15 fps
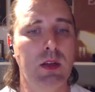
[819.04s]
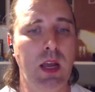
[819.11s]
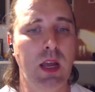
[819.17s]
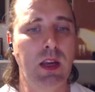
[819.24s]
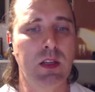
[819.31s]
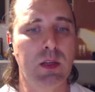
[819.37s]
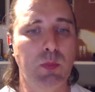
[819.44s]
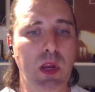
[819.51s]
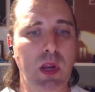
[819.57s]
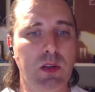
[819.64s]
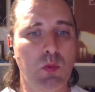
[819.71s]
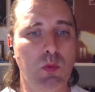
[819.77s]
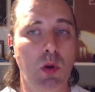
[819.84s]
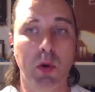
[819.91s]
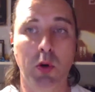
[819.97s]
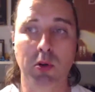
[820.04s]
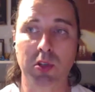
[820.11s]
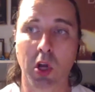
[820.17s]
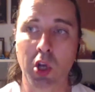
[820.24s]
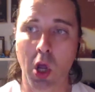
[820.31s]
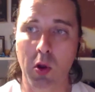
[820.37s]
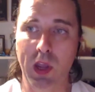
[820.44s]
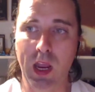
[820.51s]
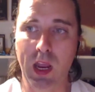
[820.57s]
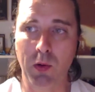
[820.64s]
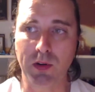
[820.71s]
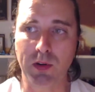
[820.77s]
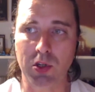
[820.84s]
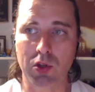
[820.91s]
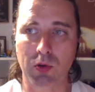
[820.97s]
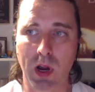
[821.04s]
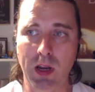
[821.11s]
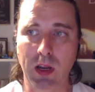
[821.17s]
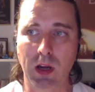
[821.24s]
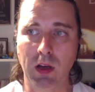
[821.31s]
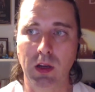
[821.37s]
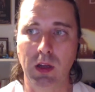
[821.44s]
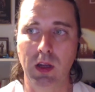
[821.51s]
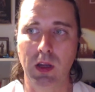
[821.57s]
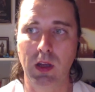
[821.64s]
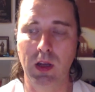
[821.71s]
they can speak as well? Because I know here in Australia,